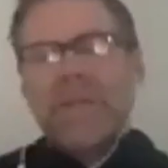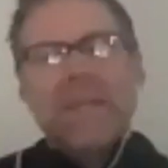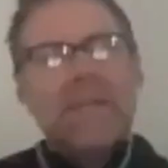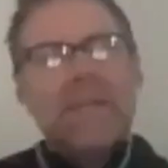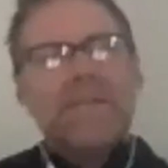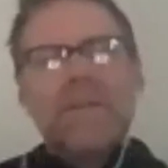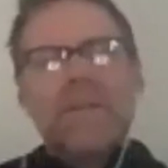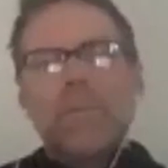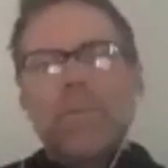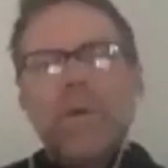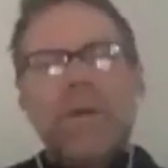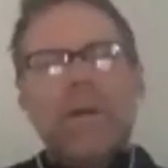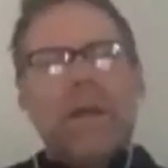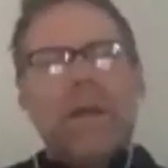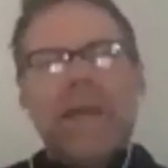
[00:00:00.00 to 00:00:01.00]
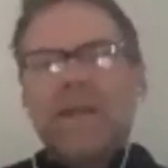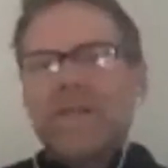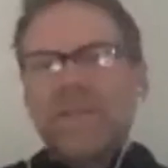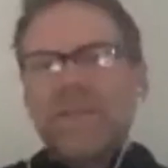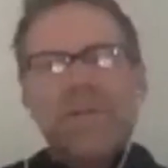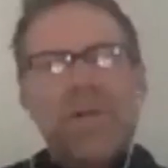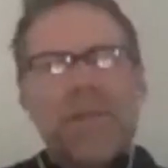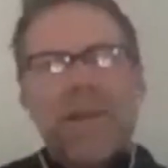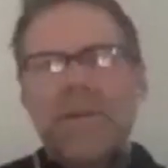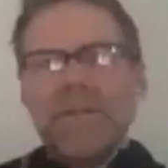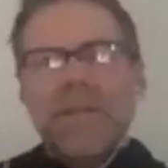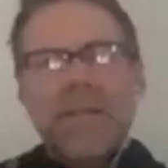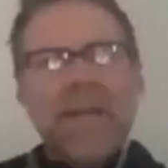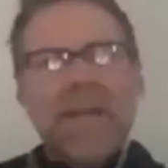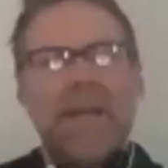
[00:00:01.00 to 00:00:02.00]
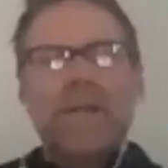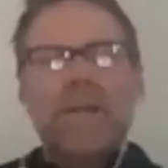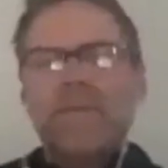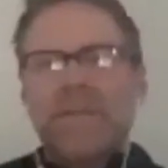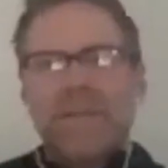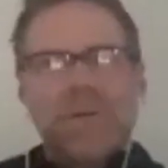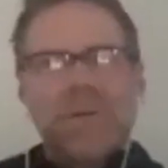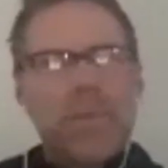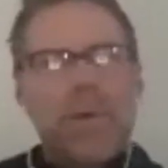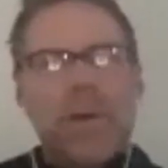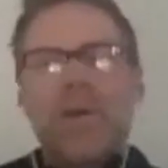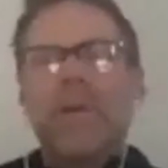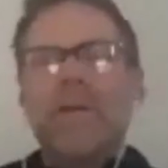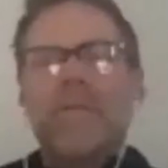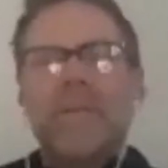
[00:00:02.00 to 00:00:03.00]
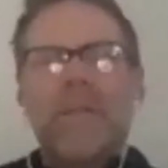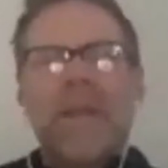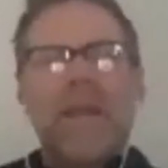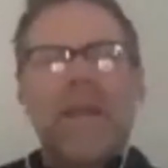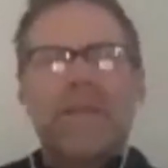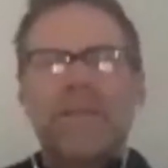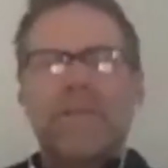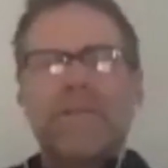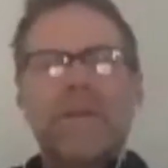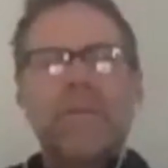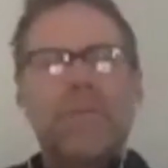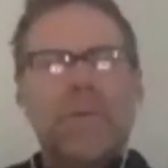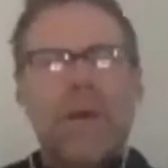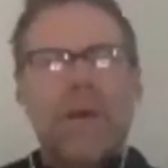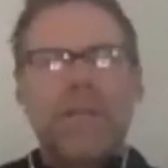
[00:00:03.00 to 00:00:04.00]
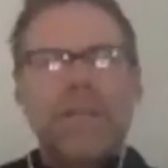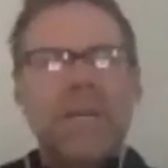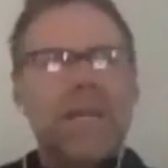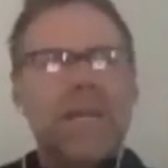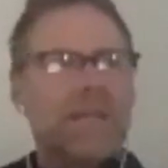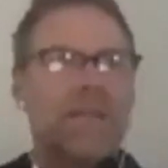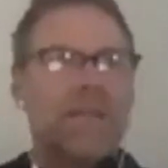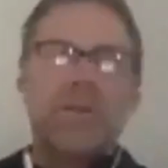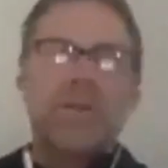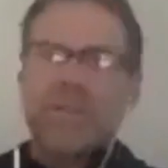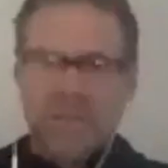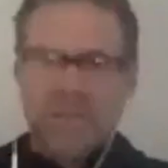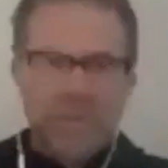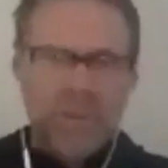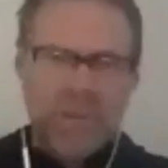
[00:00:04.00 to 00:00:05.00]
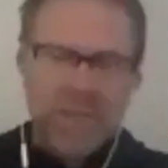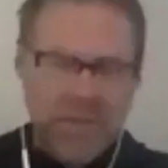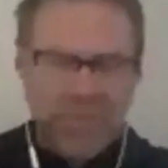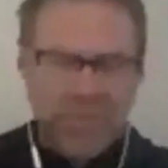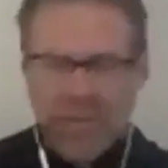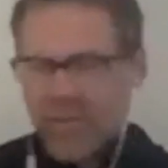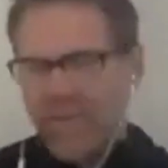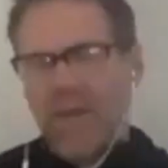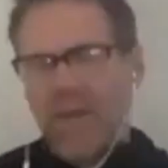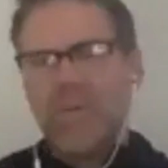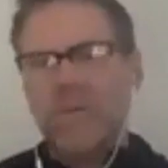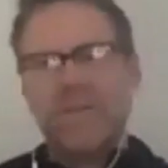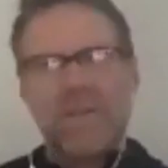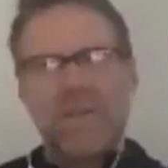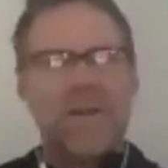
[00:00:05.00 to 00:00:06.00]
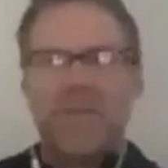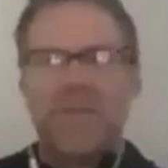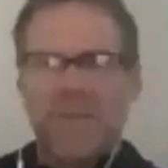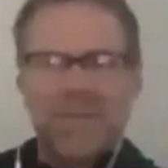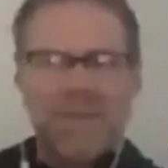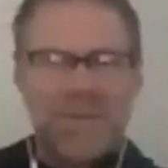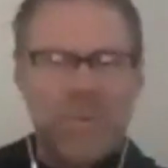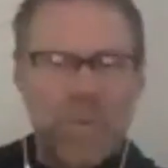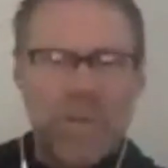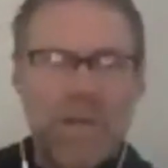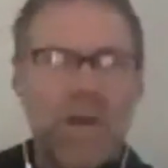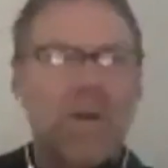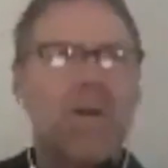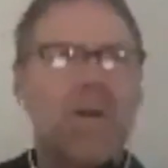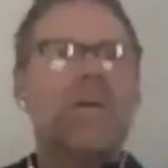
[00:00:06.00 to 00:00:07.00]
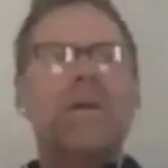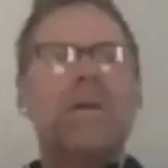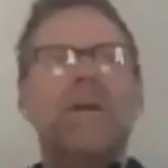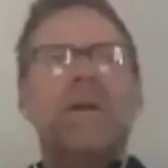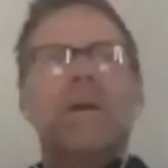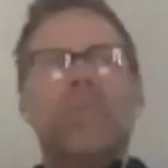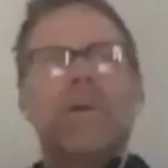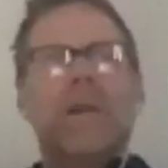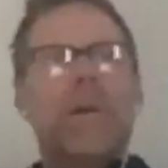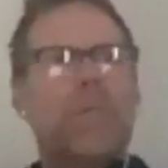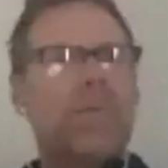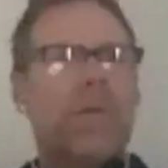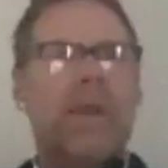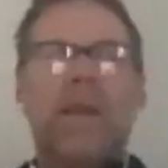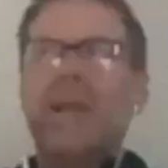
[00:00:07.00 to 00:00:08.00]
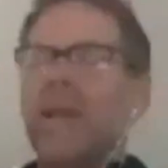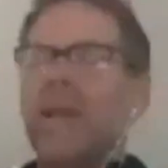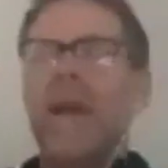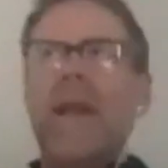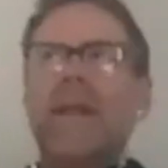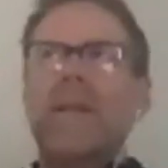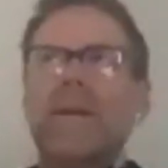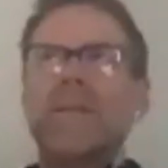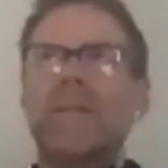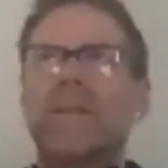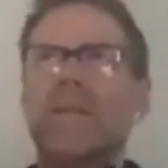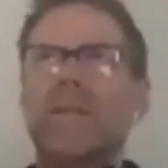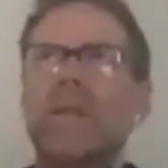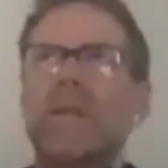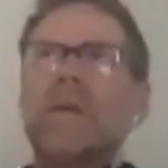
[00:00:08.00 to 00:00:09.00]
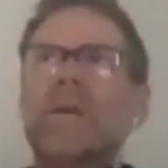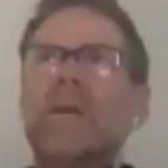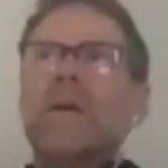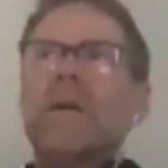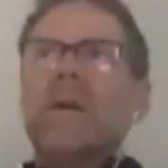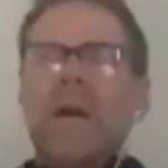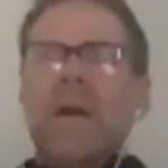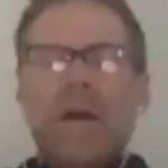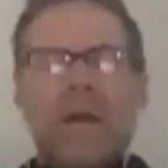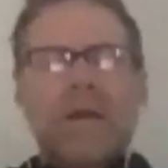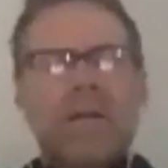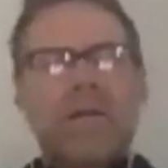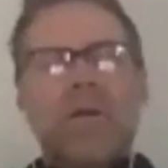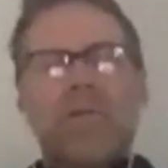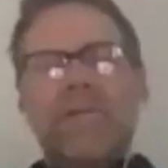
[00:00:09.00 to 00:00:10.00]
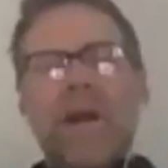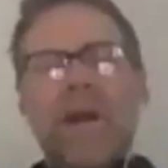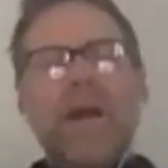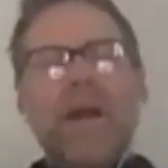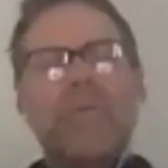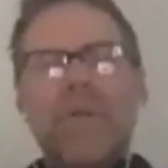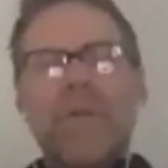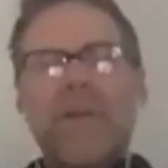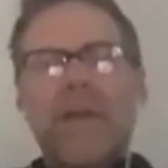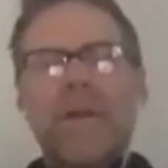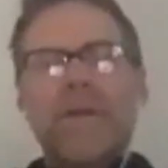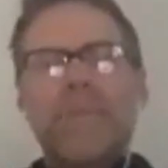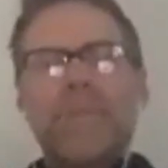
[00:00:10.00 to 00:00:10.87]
kids and we and it's still there today i'm still part of it, the hands and feet project and they're dealing with the coronavirus there just as we are but i'm praying to god it doesn't uh, has it, go has viral it the orphanage